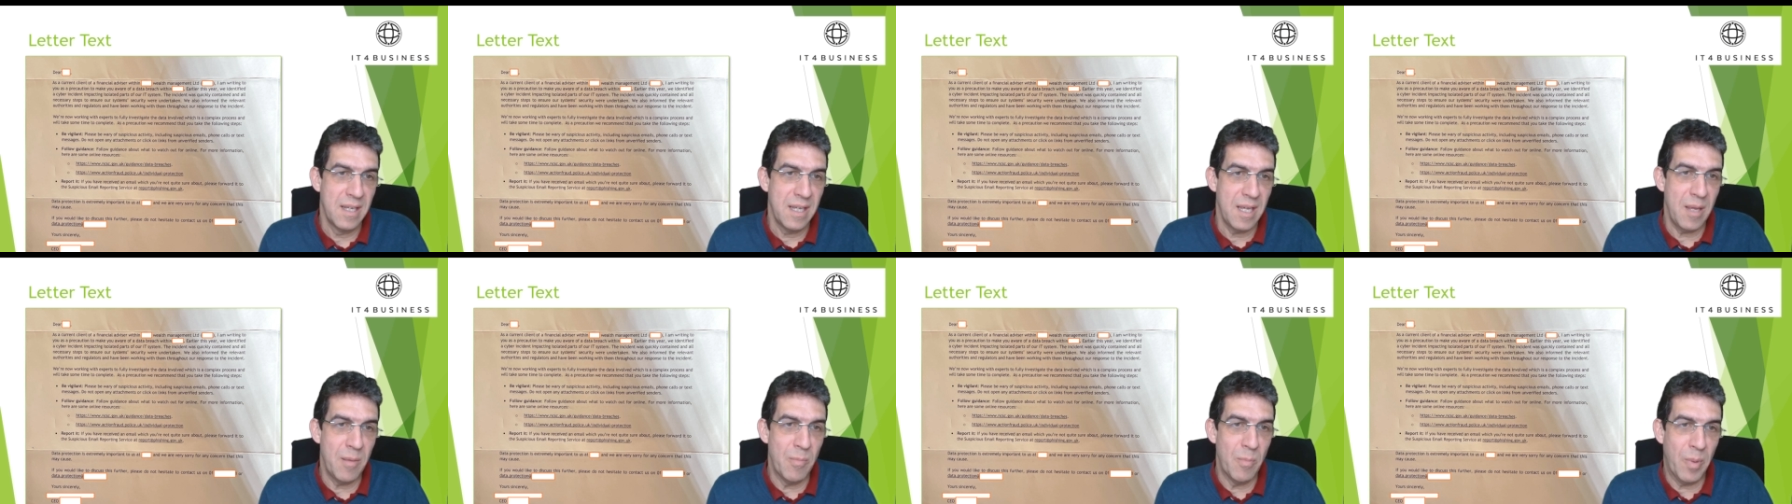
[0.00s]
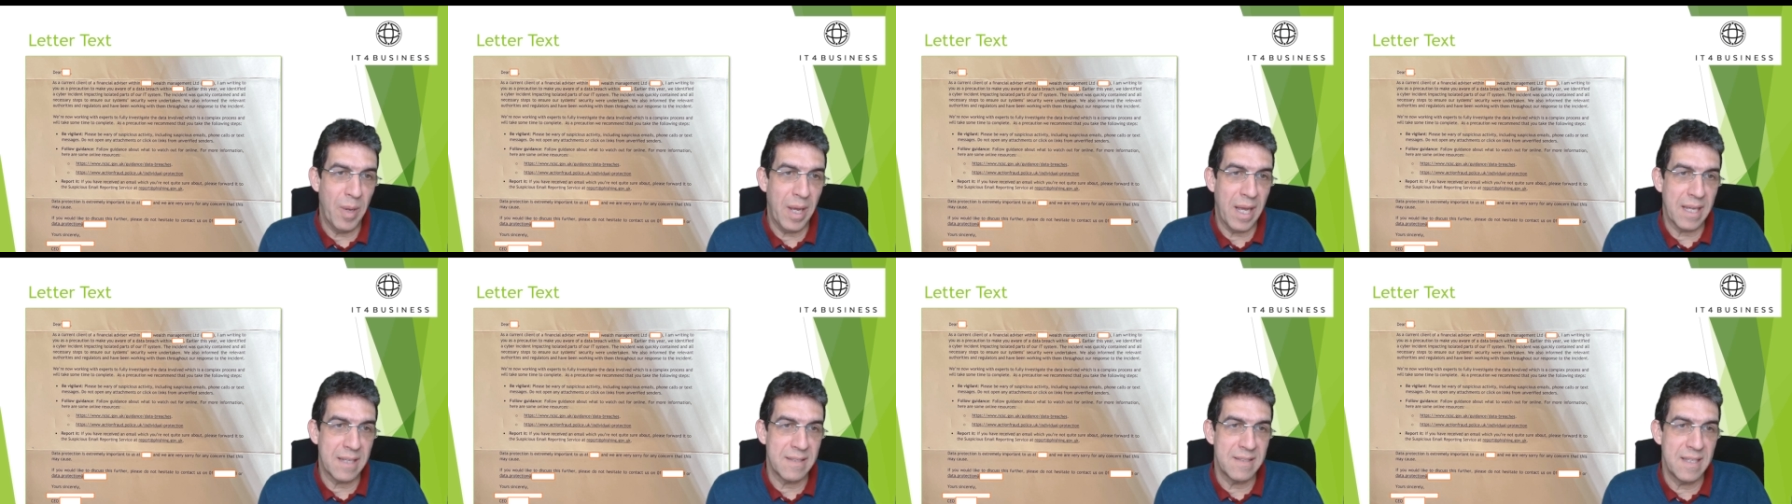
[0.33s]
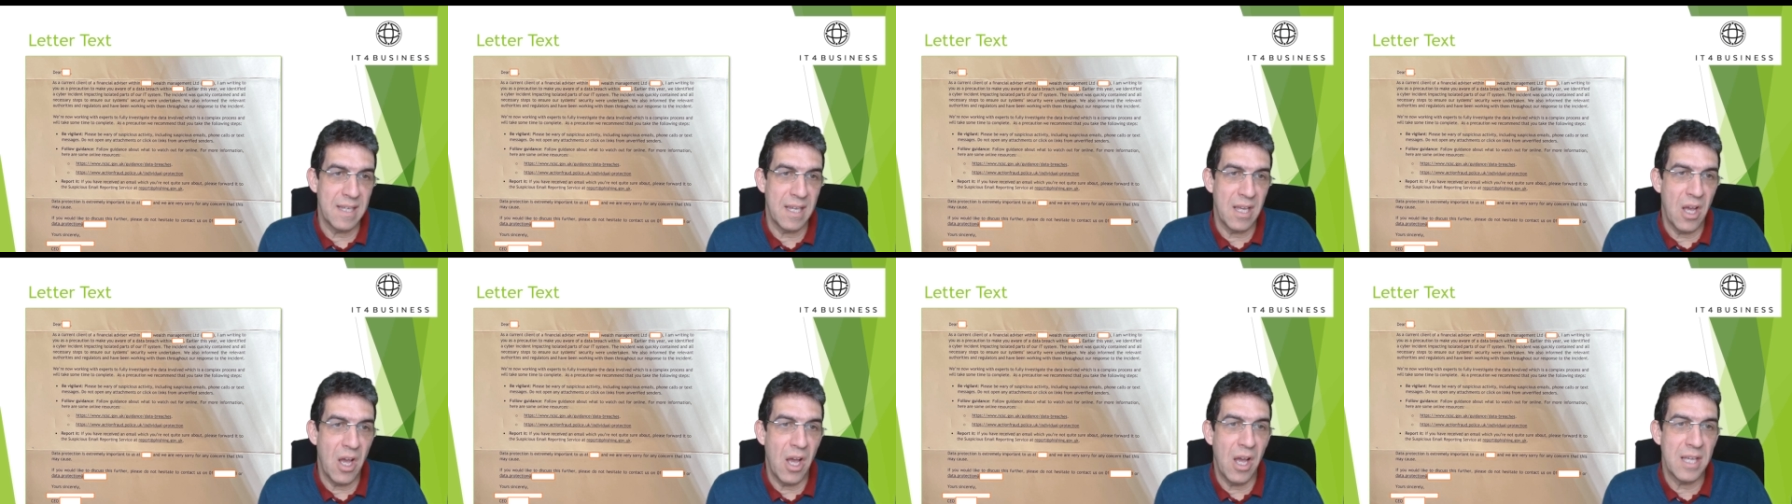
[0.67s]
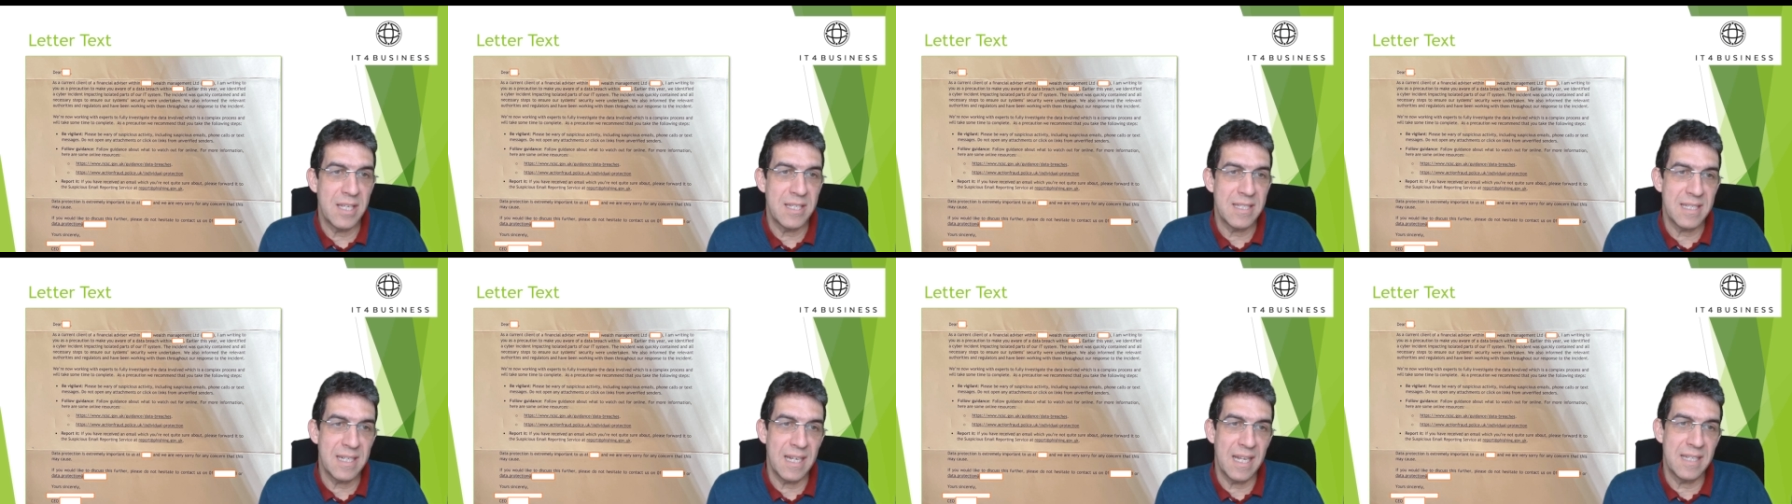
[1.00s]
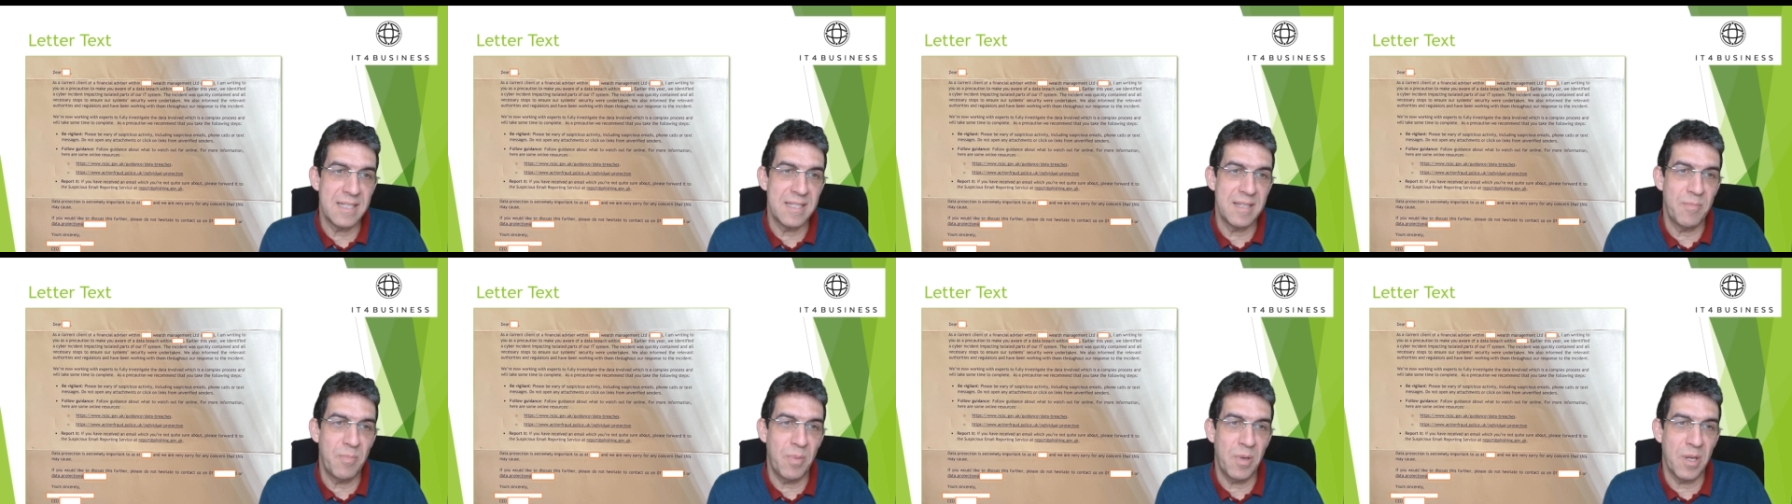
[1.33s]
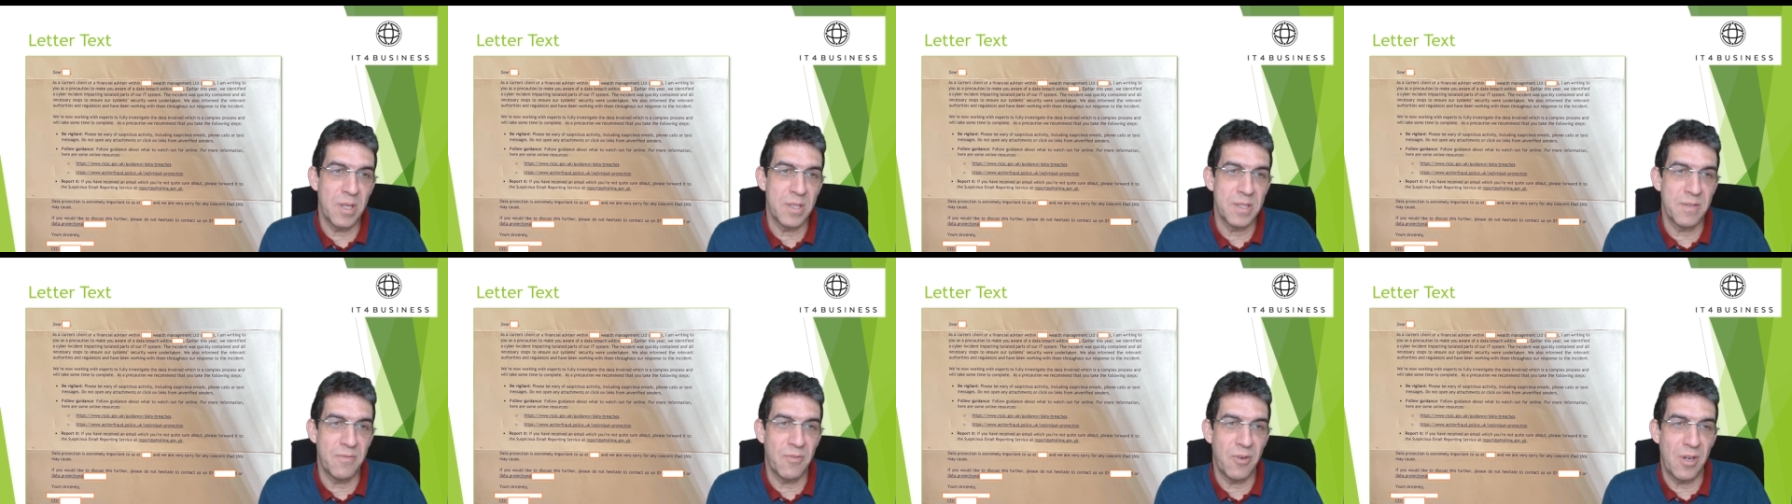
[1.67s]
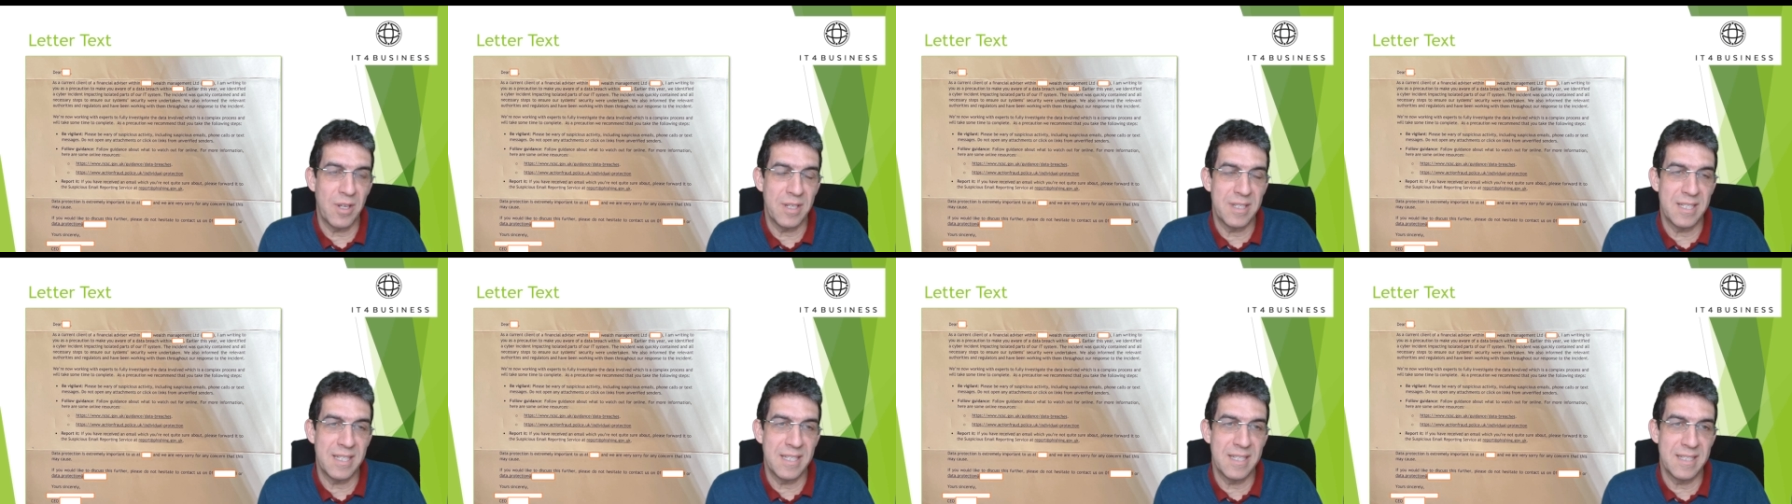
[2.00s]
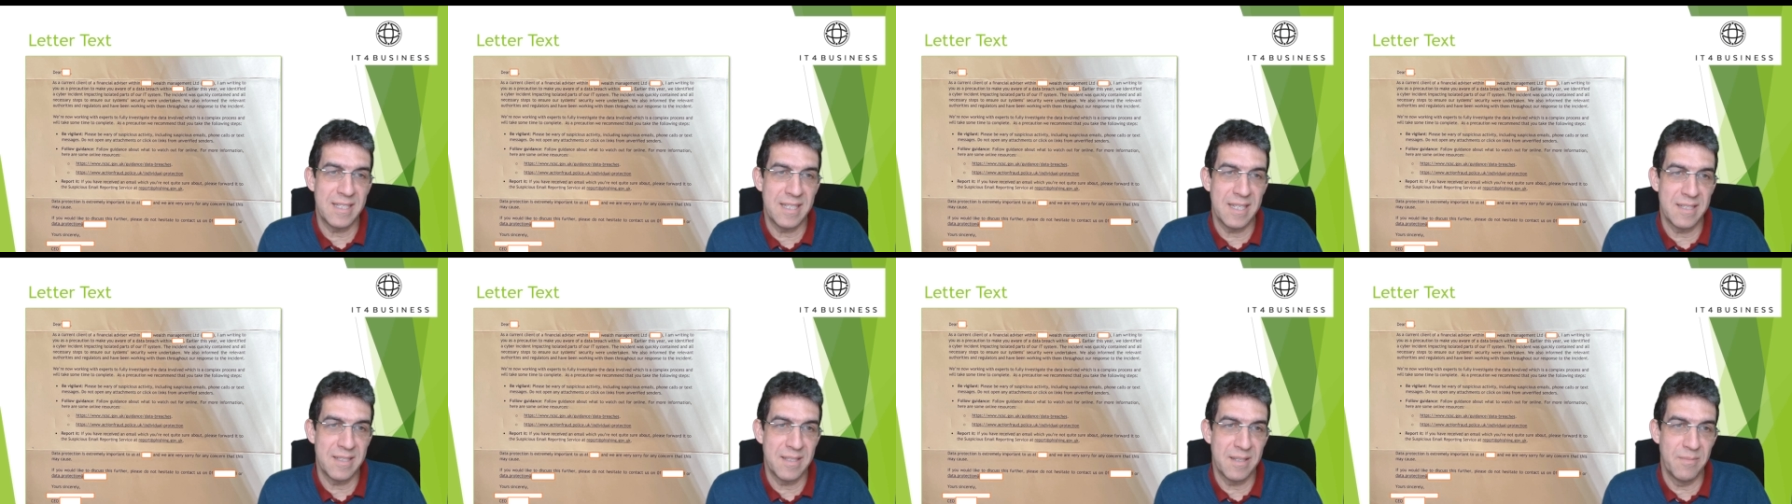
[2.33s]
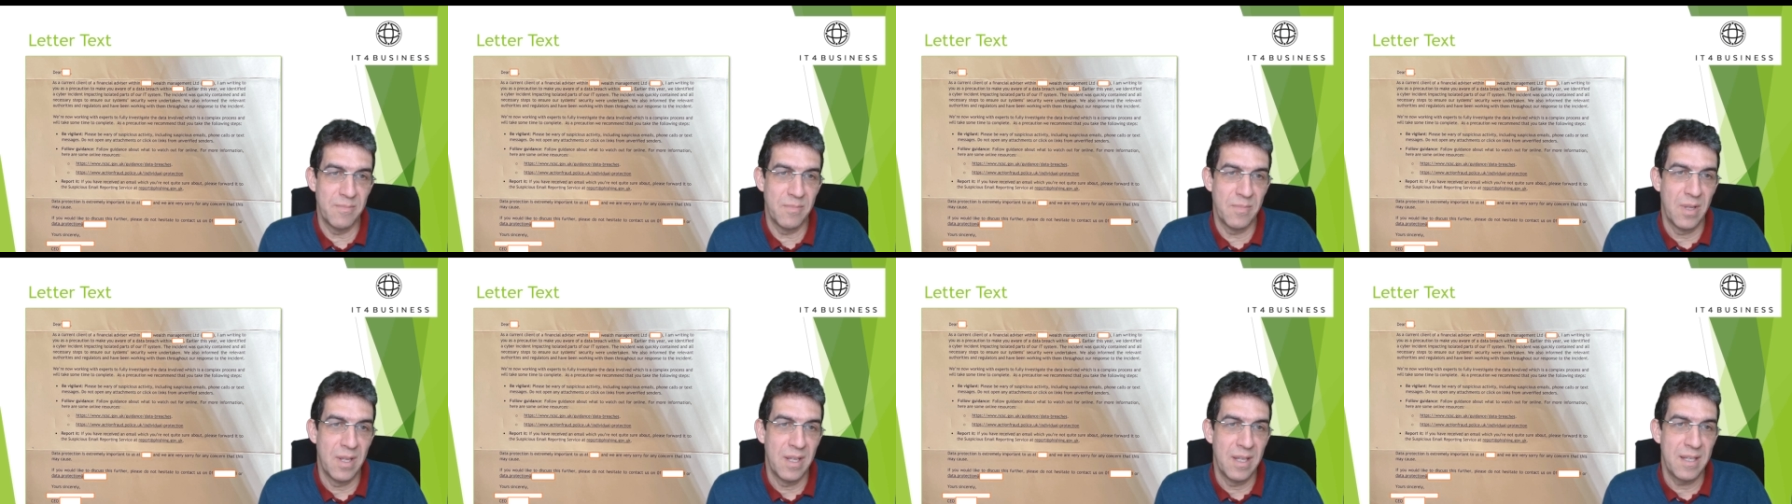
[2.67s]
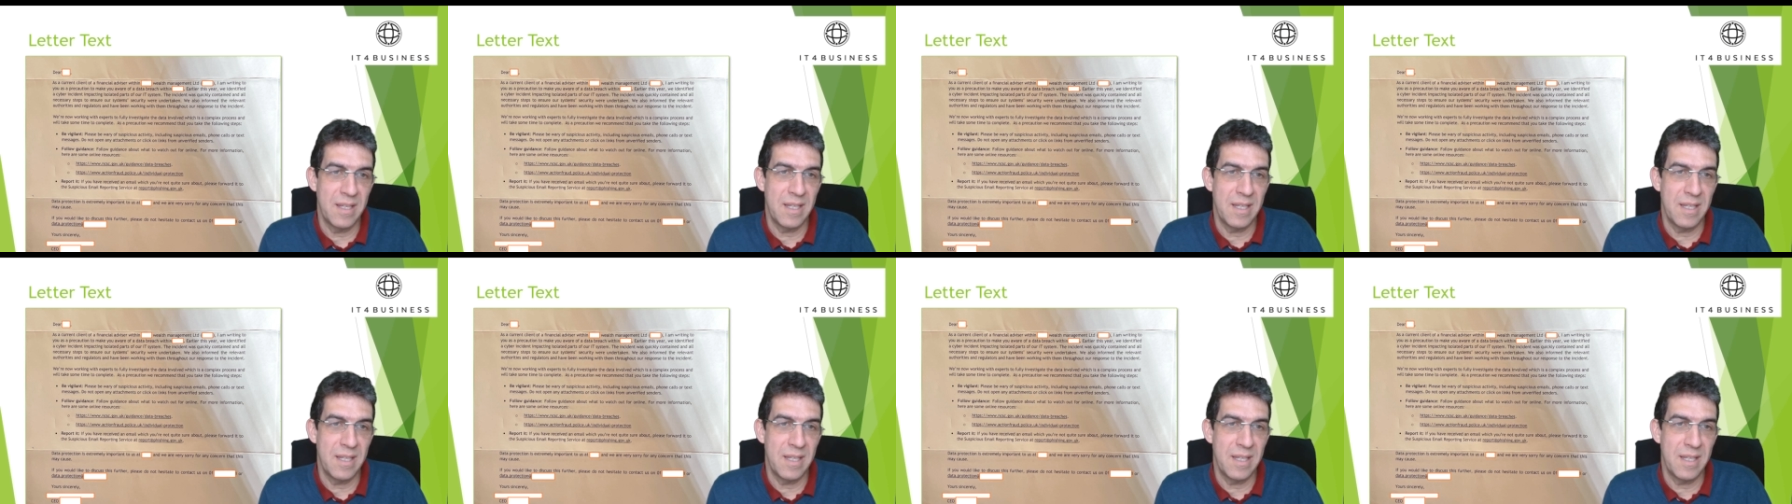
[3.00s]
impacting isolated parts of our IT system.